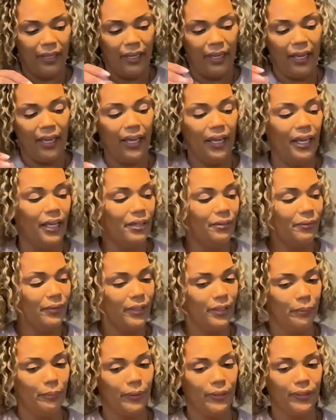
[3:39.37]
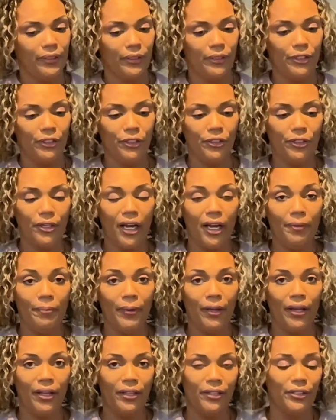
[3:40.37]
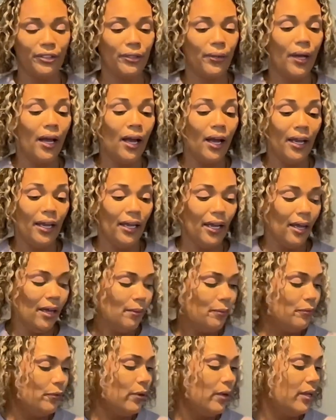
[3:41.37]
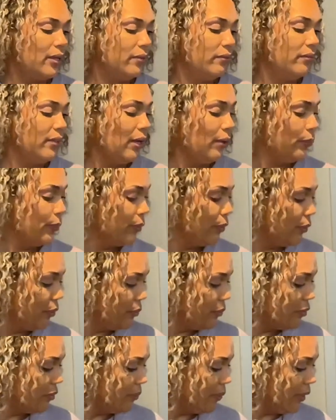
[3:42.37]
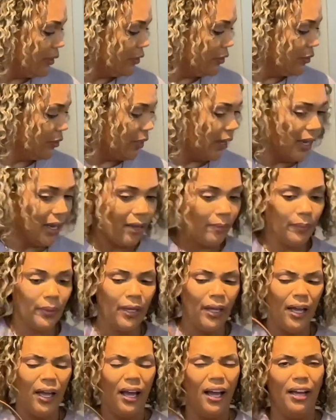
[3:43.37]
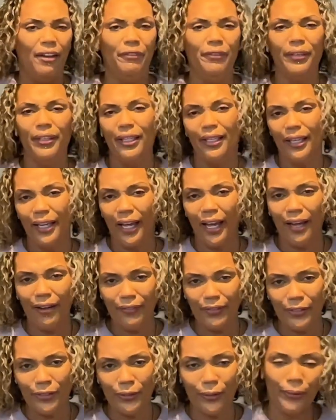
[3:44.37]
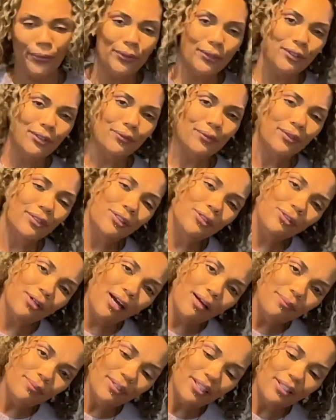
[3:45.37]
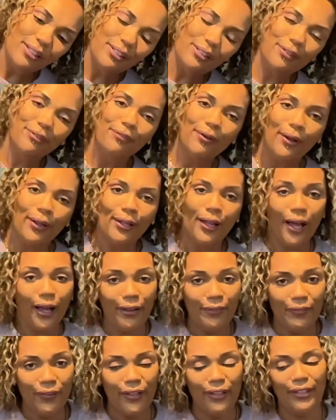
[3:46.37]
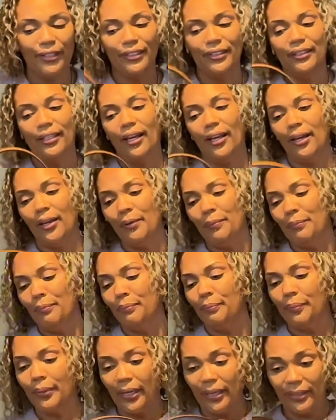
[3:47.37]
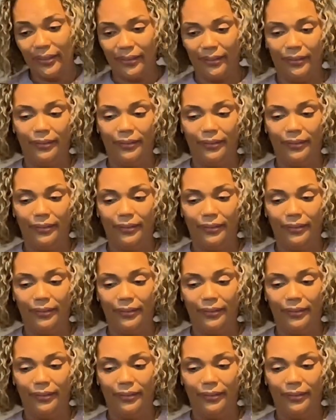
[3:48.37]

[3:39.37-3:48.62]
And we're gonna put the strap on. So I am one that will use my strap. I feel like I have the shoulders where the strap tends to fall off all the time, but